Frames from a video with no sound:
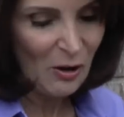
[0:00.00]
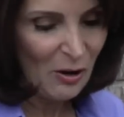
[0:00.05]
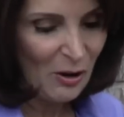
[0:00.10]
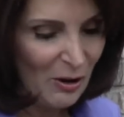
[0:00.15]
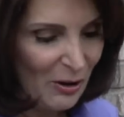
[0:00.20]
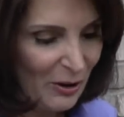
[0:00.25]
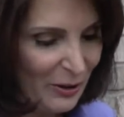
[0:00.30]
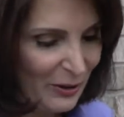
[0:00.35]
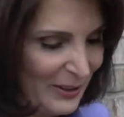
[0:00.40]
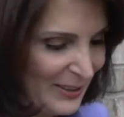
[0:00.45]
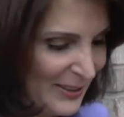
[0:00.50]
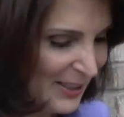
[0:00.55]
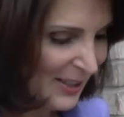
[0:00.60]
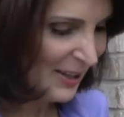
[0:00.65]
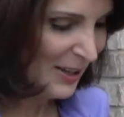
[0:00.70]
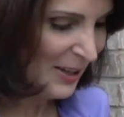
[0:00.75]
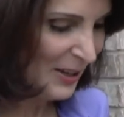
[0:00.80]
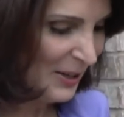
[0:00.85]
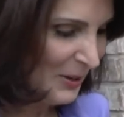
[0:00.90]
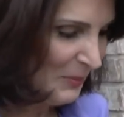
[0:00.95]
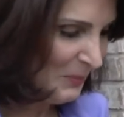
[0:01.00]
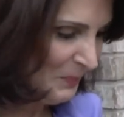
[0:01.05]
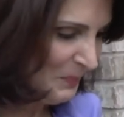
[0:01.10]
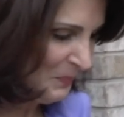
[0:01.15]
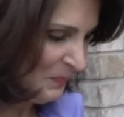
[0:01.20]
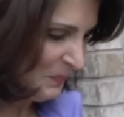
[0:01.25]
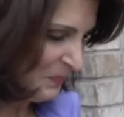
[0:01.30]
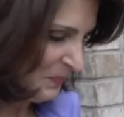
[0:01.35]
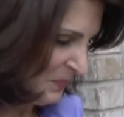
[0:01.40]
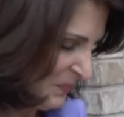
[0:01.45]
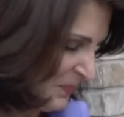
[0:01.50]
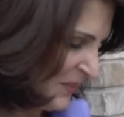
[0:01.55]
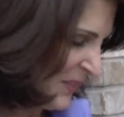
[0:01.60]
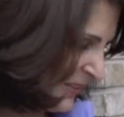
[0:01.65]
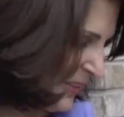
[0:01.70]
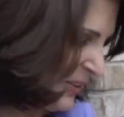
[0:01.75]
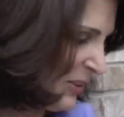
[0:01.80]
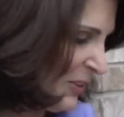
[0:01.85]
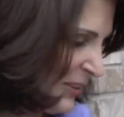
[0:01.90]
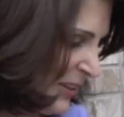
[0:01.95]
all the time.
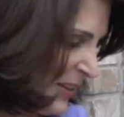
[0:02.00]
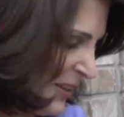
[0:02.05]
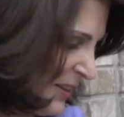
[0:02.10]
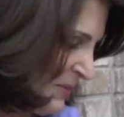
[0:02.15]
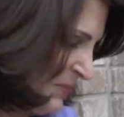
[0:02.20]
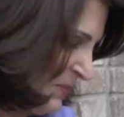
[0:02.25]
Hold on.